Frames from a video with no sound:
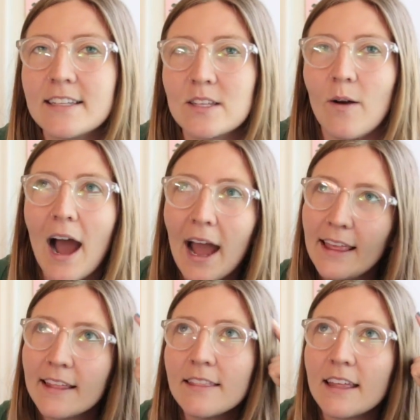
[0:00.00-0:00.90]
So I
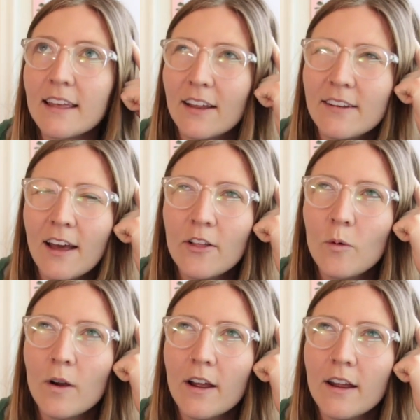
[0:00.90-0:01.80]
can think another
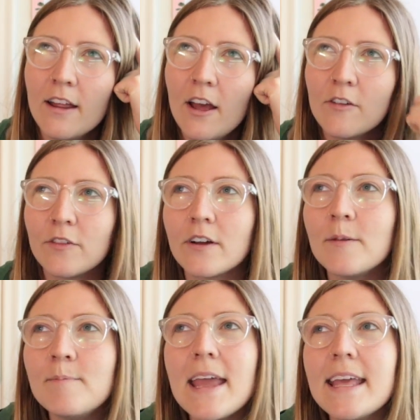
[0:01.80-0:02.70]
word
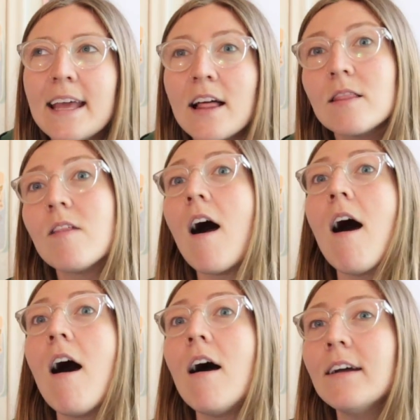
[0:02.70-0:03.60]
for making it
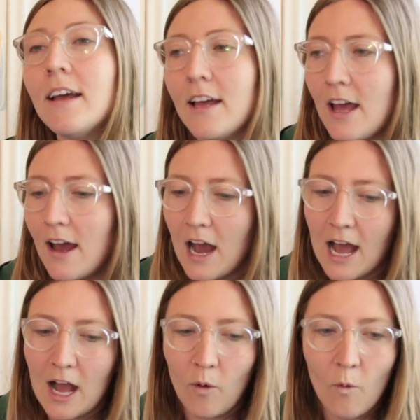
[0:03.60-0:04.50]
long
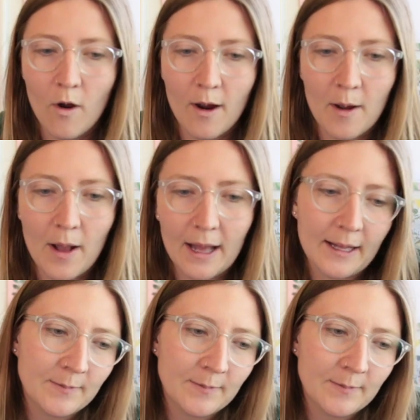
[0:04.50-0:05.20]
or